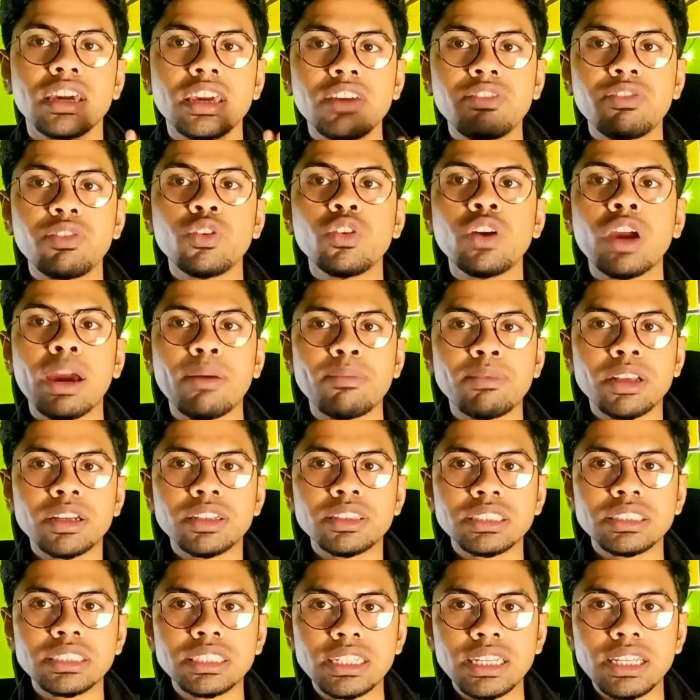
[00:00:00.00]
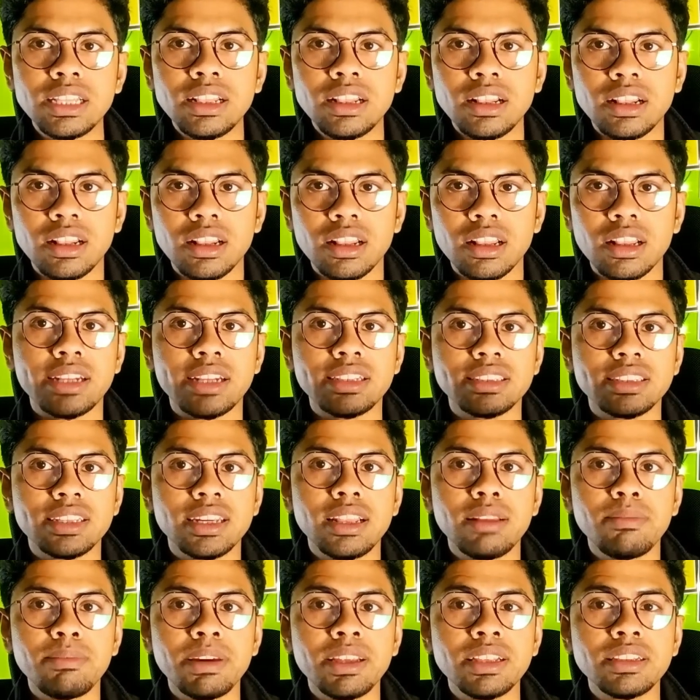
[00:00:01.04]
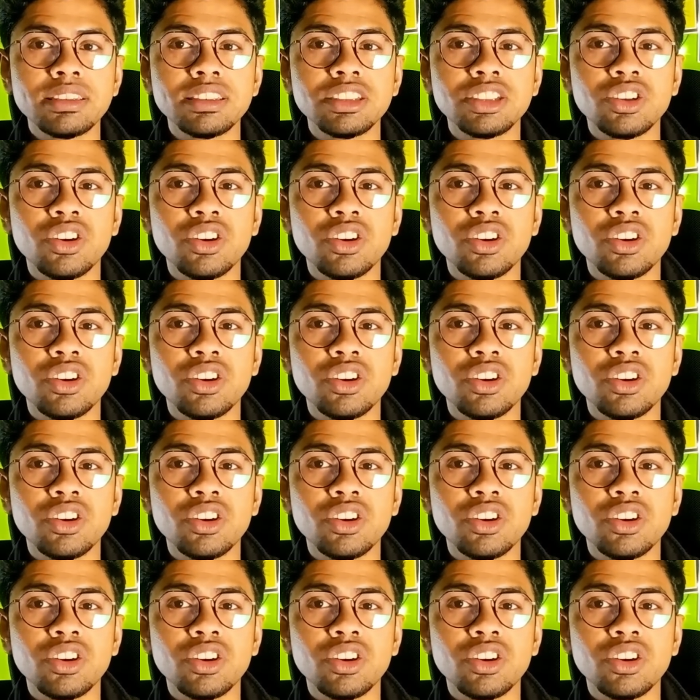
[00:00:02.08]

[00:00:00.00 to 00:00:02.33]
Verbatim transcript: If you have the skill, and skill means